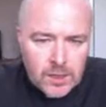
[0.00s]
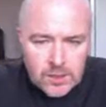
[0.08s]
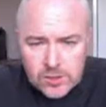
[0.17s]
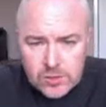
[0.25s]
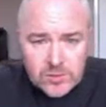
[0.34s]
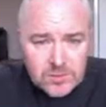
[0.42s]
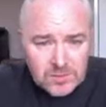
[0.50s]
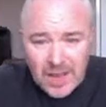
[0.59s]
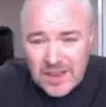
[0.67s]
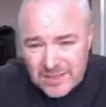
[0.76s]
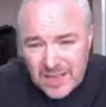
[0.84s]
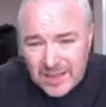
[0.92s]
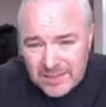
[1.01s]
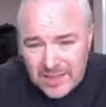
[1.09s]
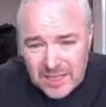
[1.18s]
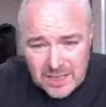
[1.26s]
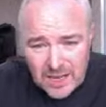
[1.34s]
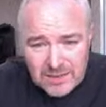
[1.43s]
So I
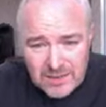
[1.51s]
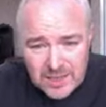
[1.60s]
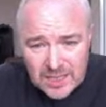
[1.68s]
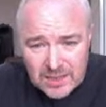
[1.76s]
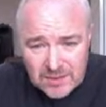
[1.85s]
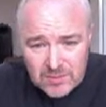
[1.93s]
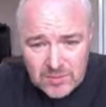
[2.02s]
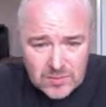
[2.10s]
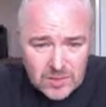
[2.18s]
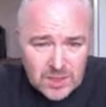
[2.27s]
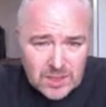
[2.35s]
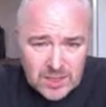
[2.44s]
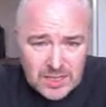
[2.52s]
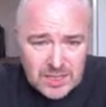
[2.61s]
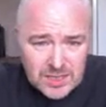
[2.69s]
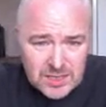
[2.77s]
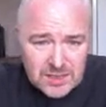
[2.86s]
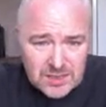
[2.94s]
think
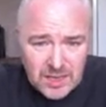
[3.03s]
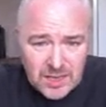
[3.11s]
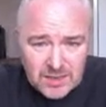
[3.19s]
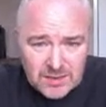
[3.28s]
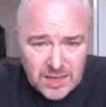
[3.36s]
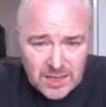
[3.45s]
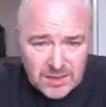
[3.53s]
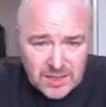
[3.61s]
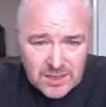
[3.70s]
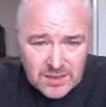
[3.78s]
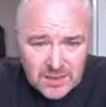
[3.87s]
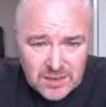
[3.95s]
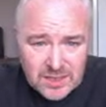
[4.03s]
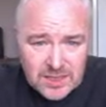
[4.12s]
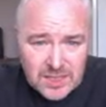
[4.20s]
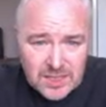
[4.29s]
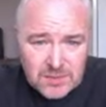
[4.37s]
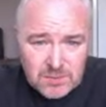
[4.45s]
that
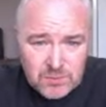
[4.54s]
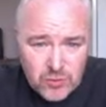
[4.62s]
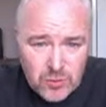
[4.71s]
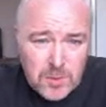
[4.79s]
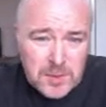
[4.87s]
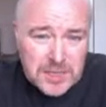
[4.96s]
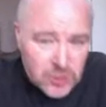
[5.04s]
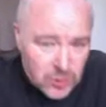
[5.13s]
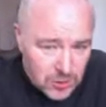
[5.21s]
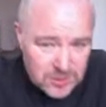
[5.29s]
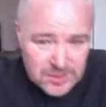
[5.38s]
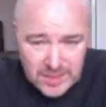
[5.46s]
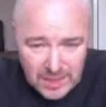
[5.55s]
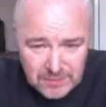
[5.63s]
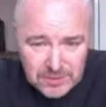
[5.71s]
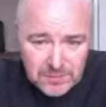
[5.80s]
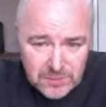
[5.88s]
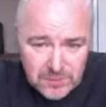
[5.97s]
he probably doesn't have in